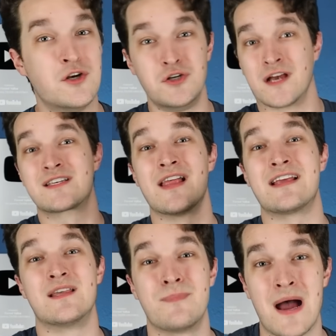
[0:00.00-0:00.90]
just
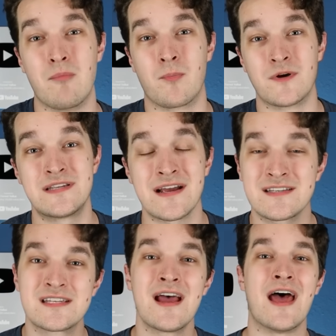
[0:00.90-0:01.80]
like the Bible
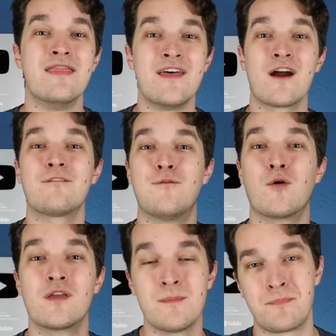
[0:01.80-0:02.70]
predicts, and
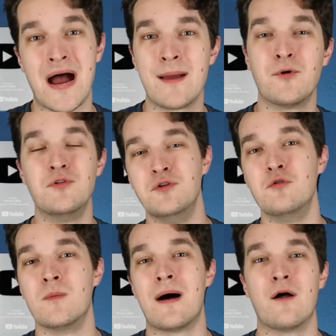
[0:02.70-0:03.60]
therefore the Bible
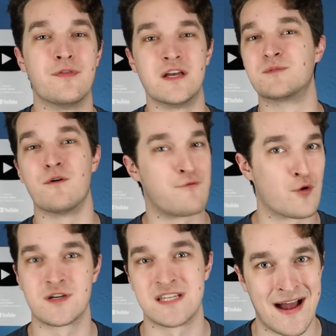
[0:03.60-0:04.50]
knew about this
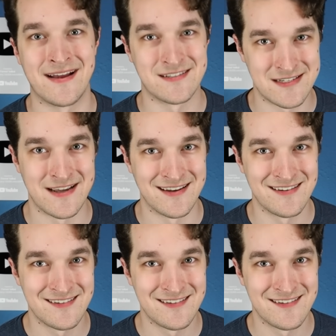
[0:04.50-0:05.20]
before science did